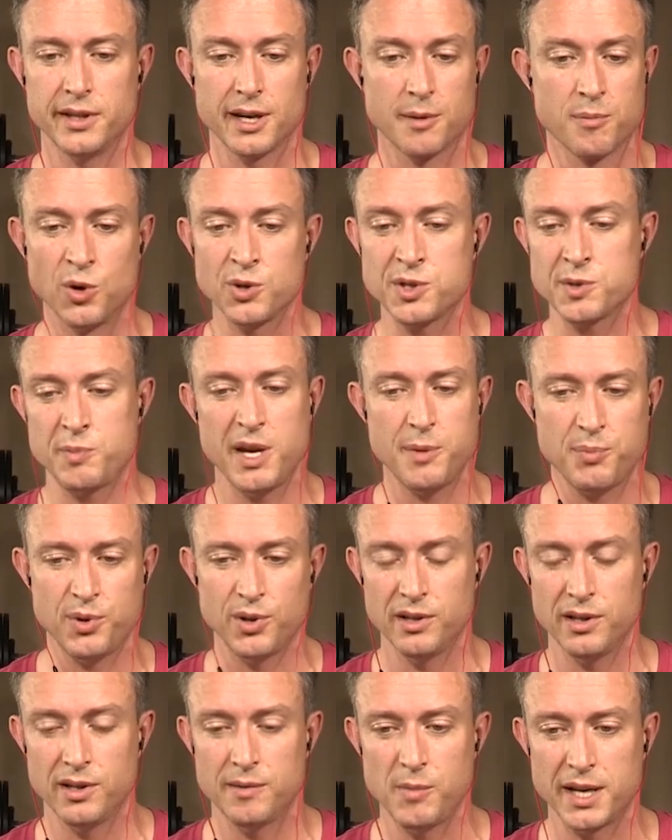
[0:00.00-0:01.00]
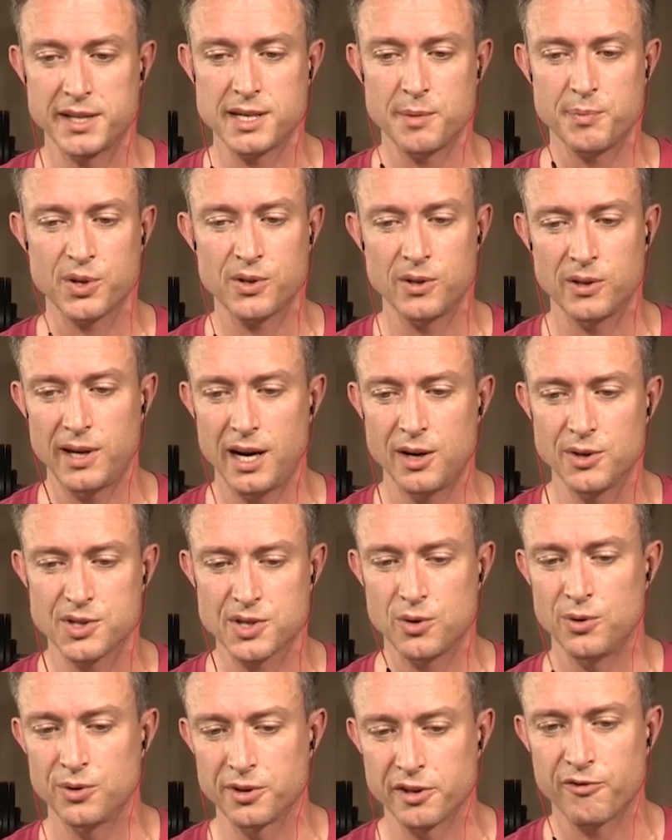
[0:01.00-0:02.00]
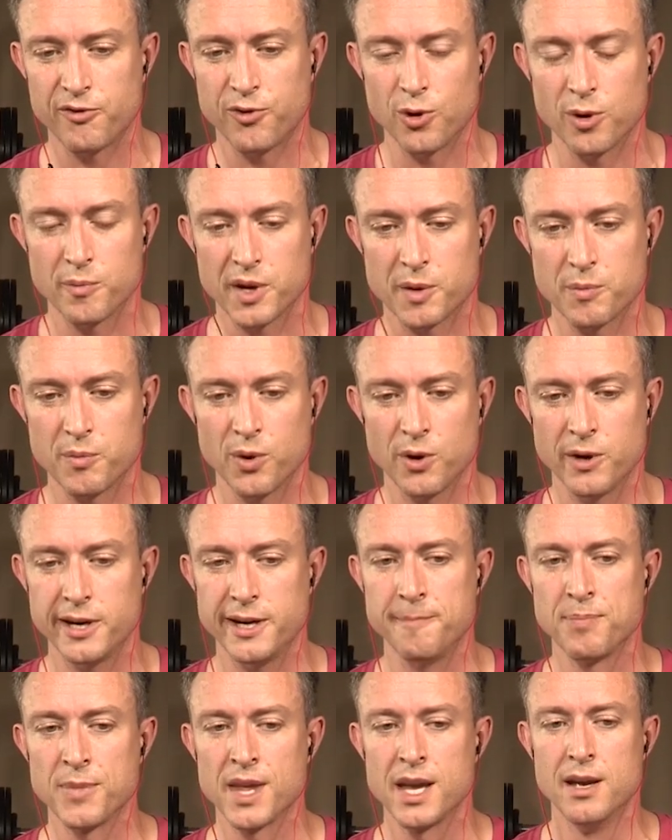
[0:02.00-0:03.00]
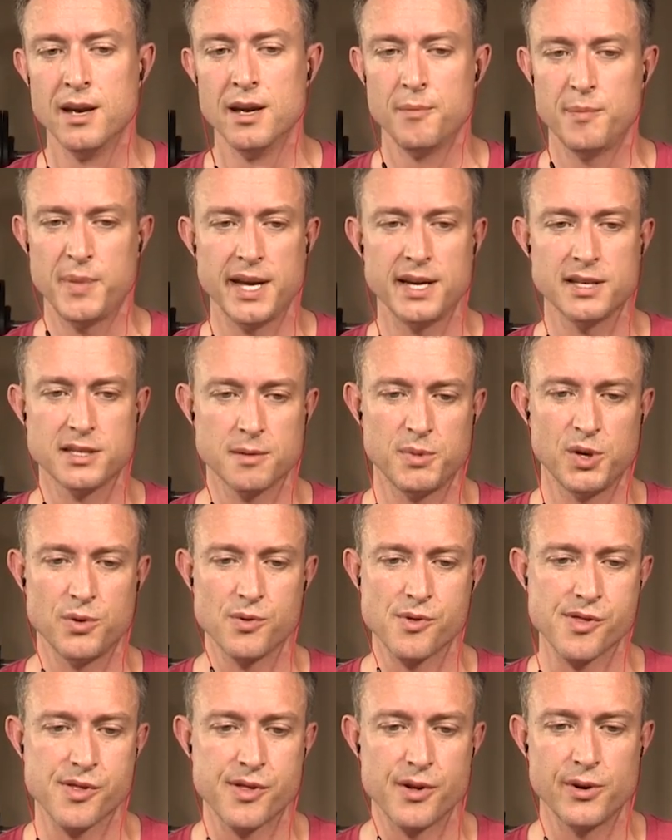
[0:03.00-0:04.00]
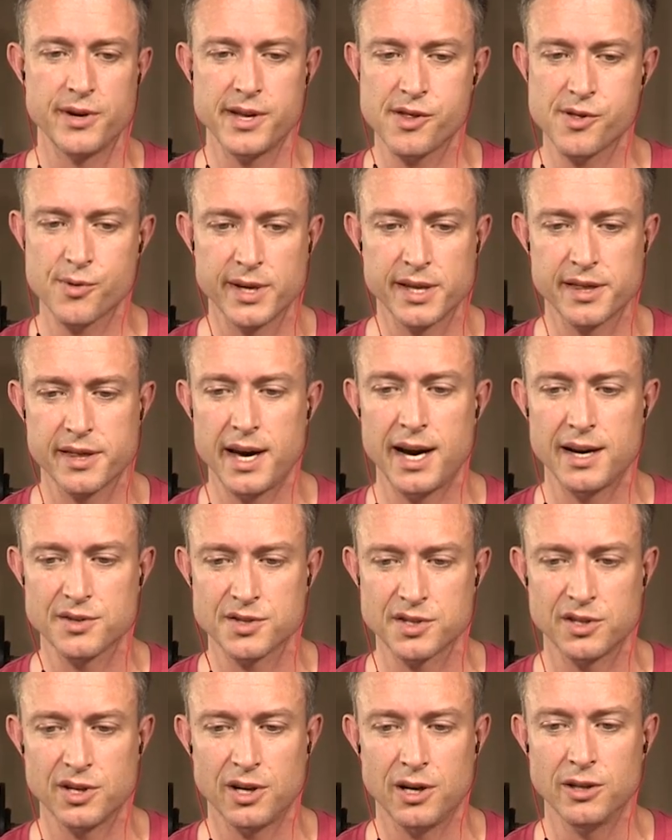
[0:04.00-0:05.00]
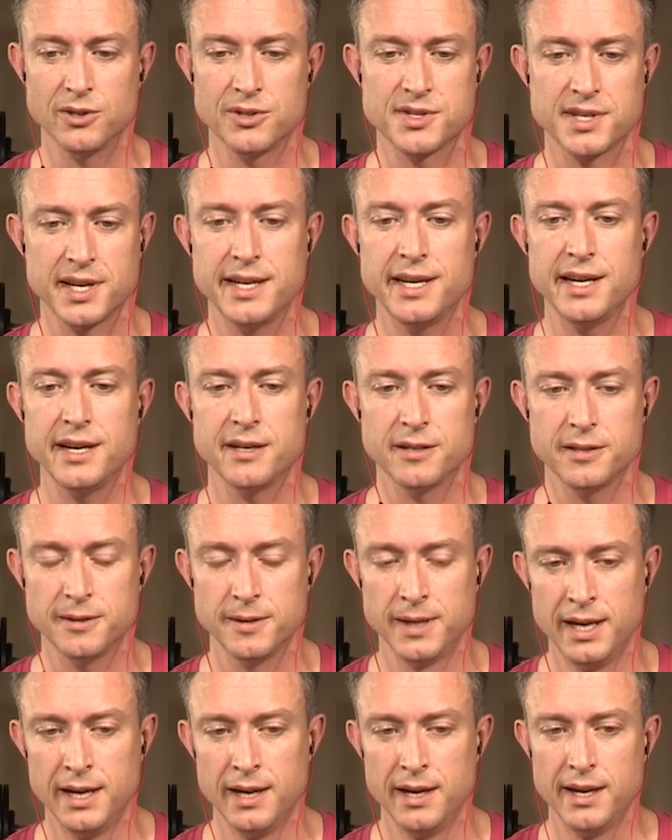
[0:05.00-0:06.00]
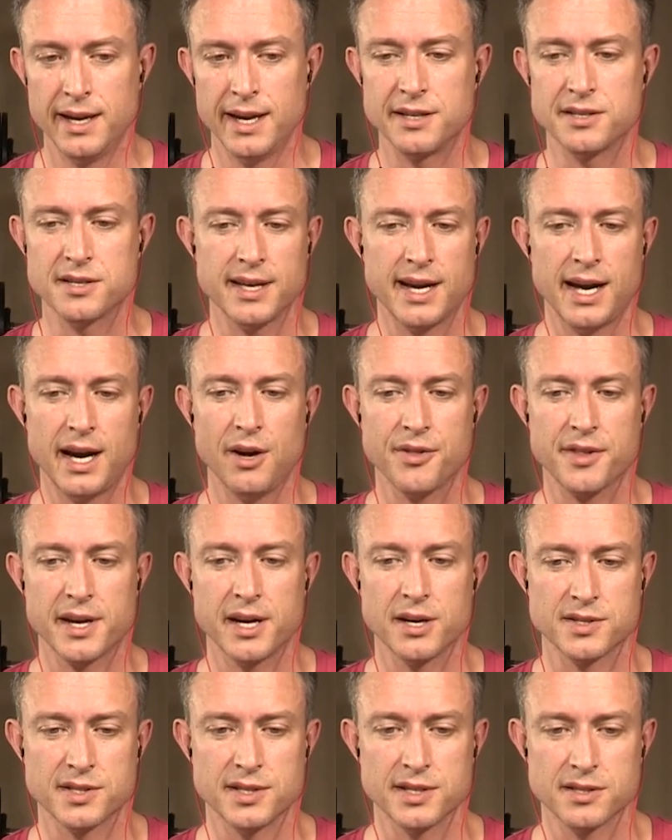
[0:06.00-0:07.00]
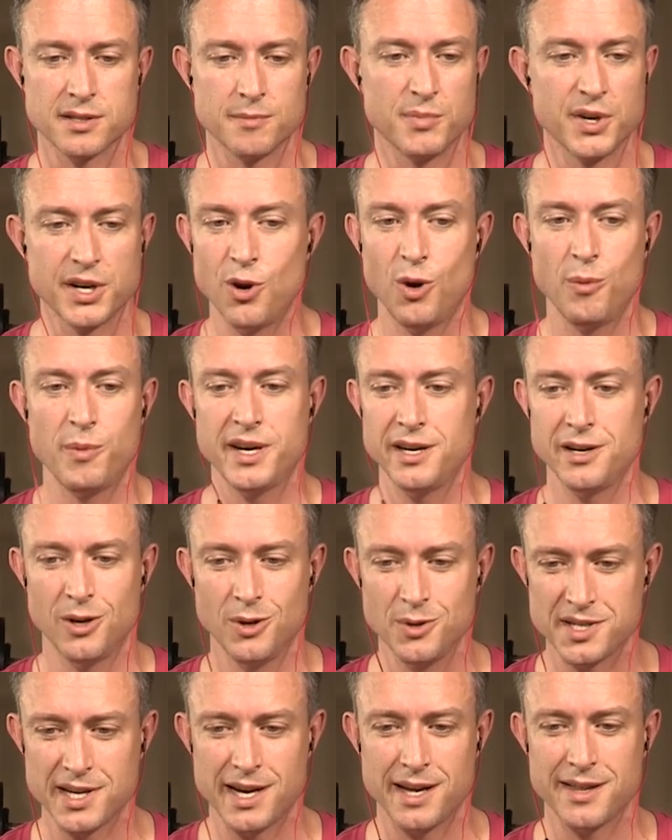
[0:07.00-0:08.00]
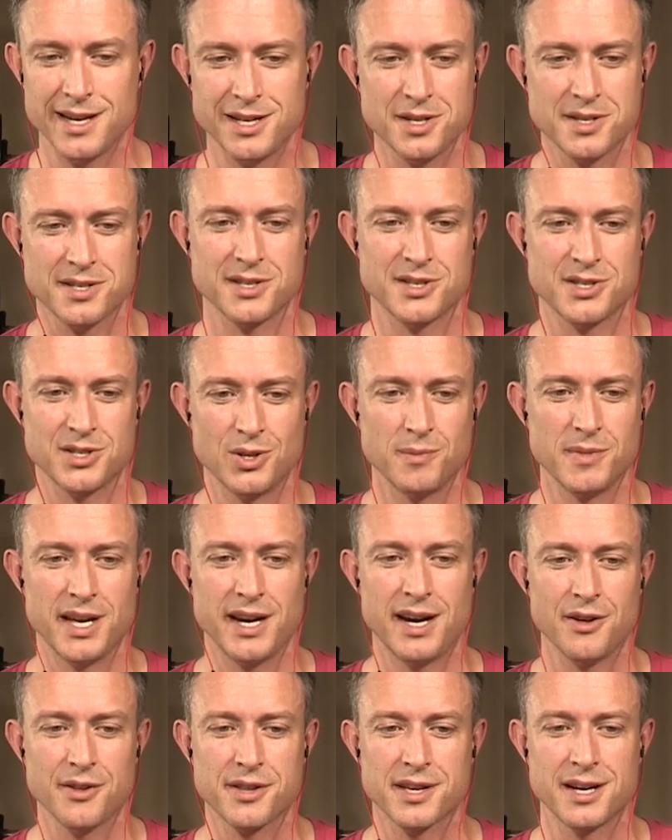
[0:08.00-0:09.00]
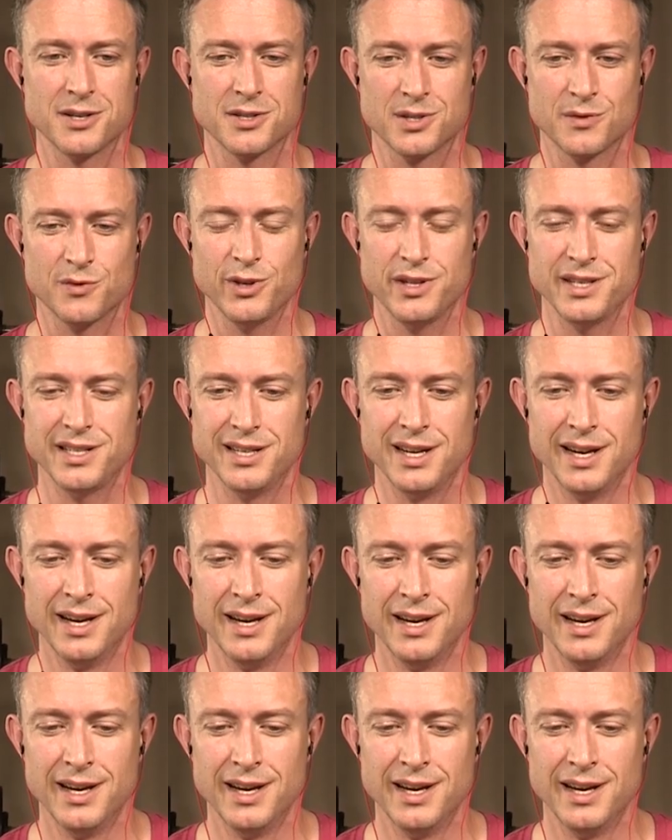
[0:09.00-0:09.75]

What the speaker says: Like most people, a typical household in Fort McMurray pays about $33,000 a year into the healthcare system, but nobody knows that. They just assume that healthcare is free.